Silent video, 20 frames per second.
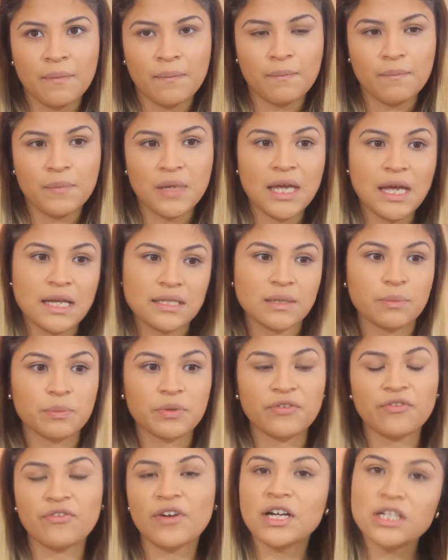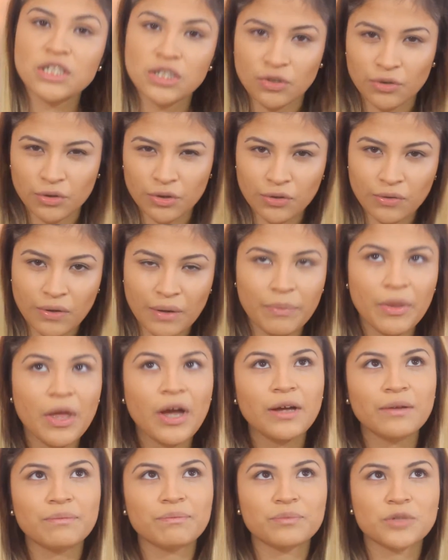me as a professional, you know, I'm
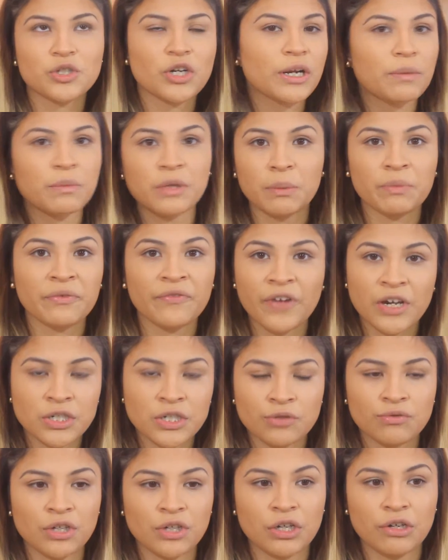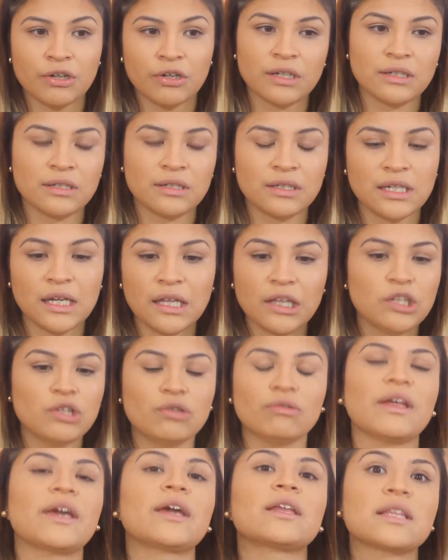not trying to be a professional here and telling you
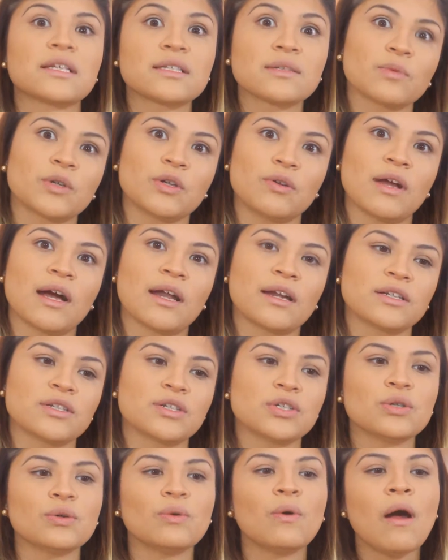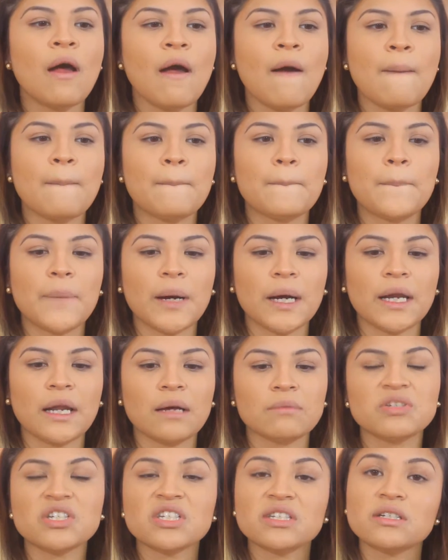like this is what you gotta do, but
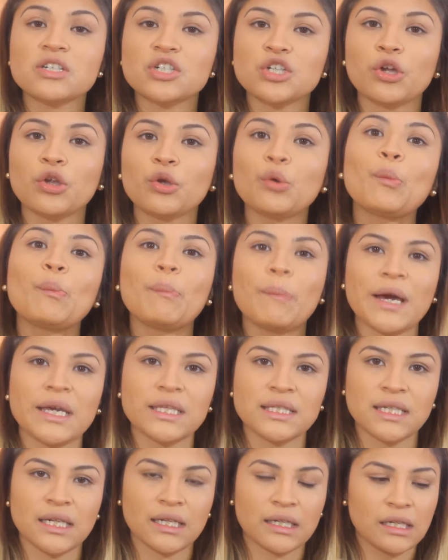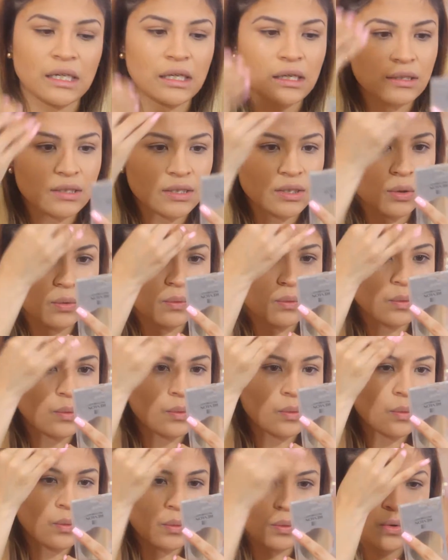I'm just gonna show you my technique. So
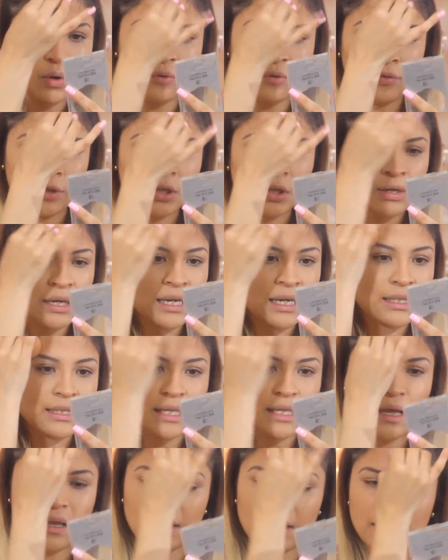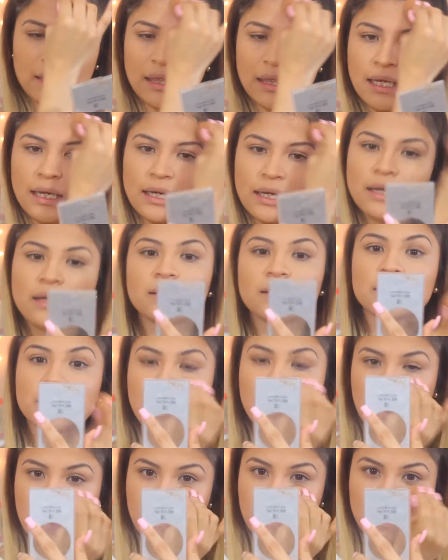hopefully you guys like it,
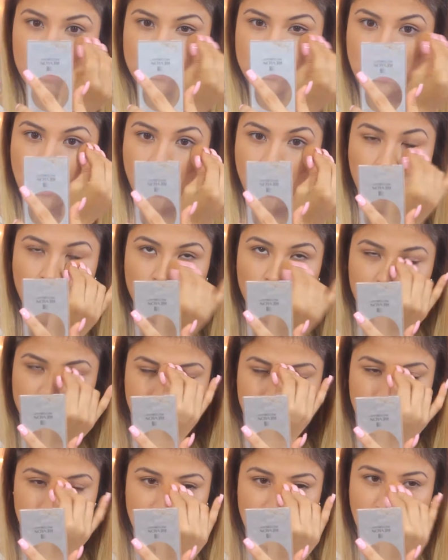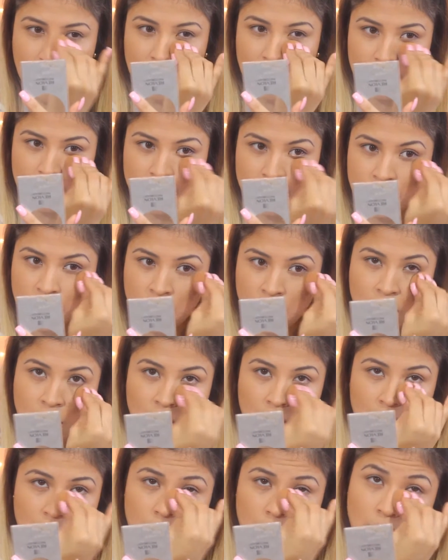because I always get asked
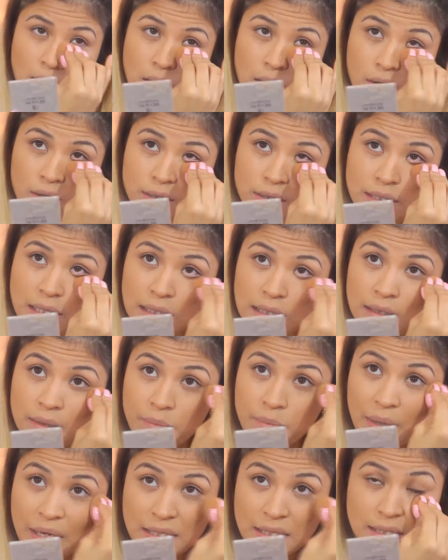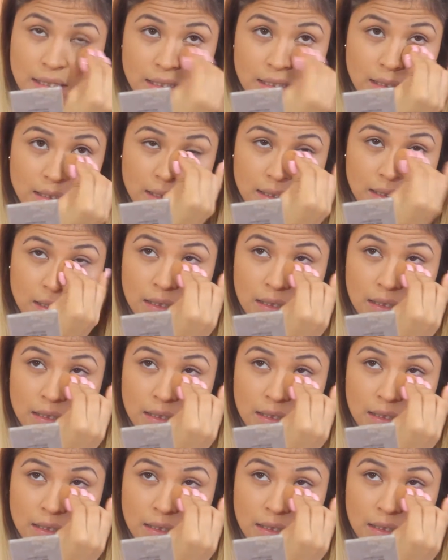on a daily basis